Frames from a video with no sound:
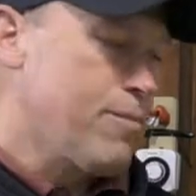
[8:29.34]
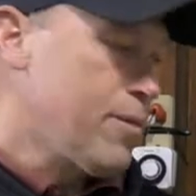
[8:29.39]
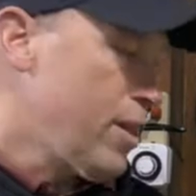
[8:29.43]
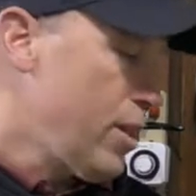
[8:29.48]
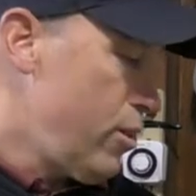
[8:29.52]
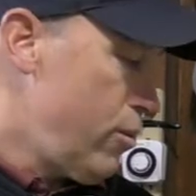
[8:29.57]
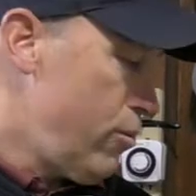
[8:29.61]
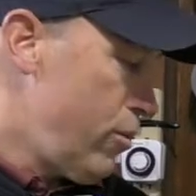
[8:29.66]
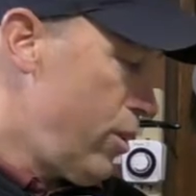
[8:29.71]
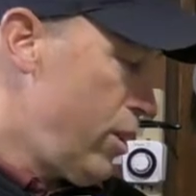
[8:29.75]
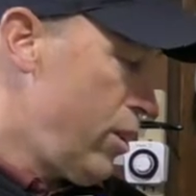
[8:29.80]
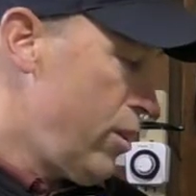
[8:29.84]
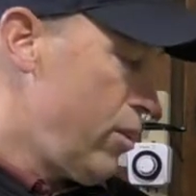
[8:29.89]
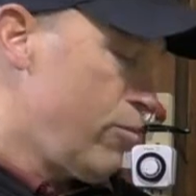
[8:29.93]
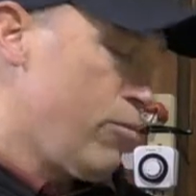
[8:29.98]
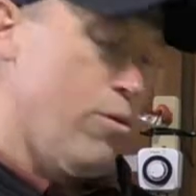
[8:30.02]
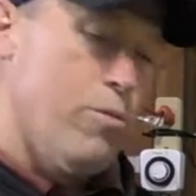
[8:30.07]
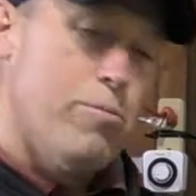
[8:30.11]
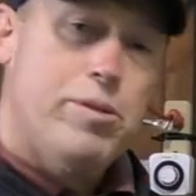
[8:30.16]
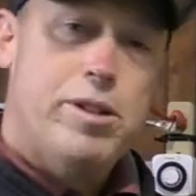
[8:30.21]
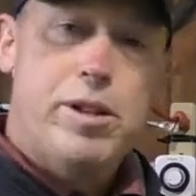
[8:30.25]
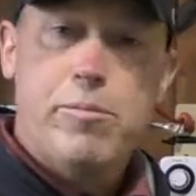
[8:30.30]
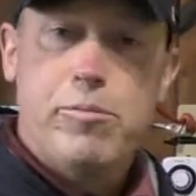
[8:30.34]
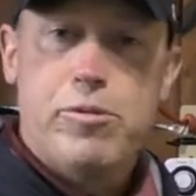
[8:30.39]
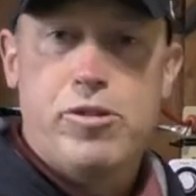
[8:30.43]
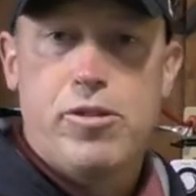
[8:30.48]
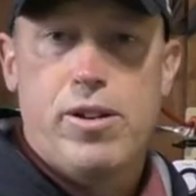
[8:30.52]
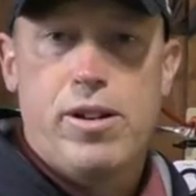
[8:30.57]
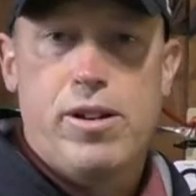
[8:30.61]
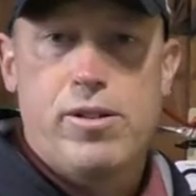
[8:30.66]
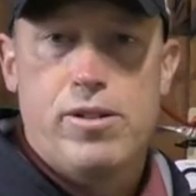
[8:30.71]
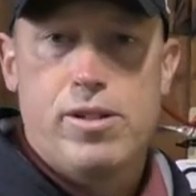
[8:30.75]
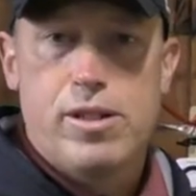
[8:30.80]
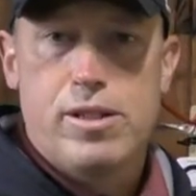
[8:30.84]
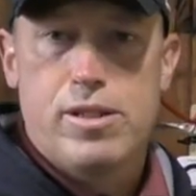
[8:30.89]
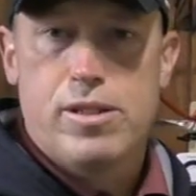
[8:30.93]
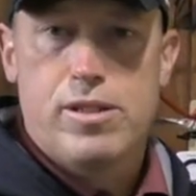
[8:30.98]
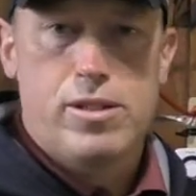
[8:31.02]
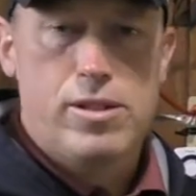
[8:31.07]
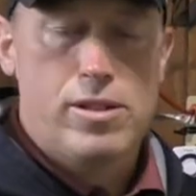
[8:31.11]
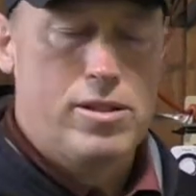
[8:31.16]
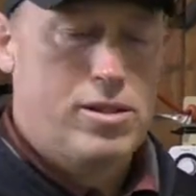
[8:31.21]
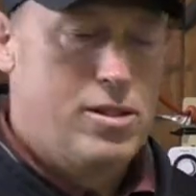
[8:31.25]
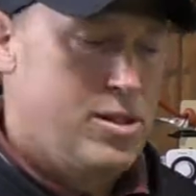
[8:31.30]
Really, room temperature air
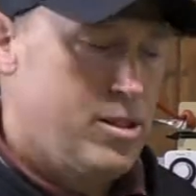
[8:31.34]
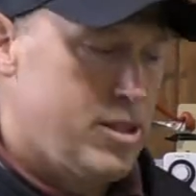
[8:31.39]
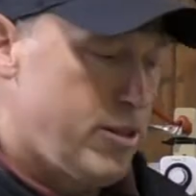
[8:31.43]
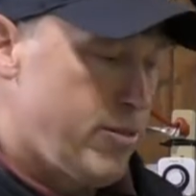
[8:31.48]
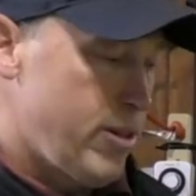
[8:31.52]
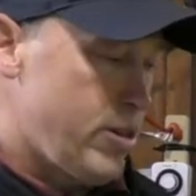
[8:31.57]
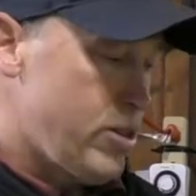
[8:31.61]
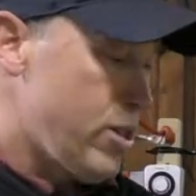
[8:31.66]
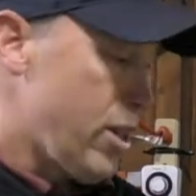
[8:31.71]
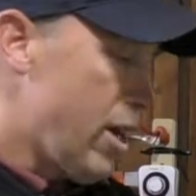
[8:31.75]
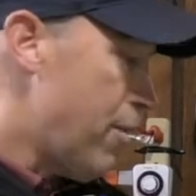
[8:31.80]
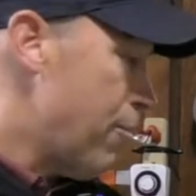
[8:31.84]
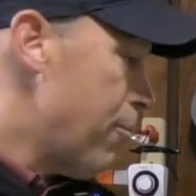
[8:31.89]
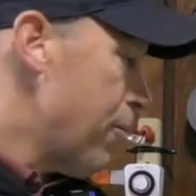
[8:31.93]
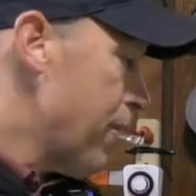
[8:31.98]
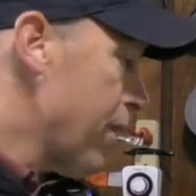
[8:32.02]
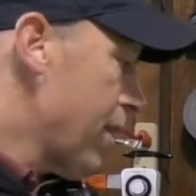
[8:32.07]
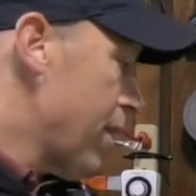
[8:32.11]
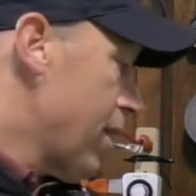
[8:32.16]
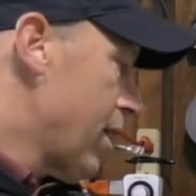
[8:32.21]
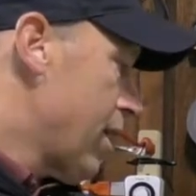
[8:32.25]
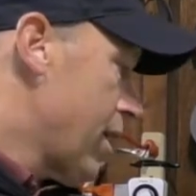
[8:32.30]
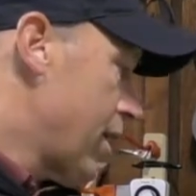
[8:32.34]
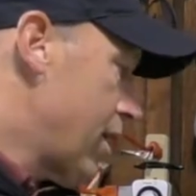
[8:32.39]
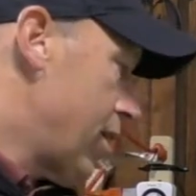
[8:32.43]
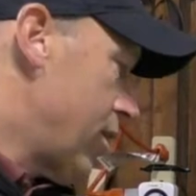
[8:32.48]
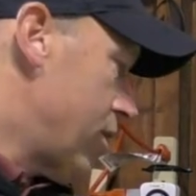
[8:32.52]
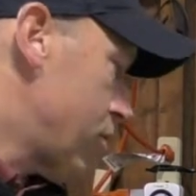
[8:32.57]
does a great job in a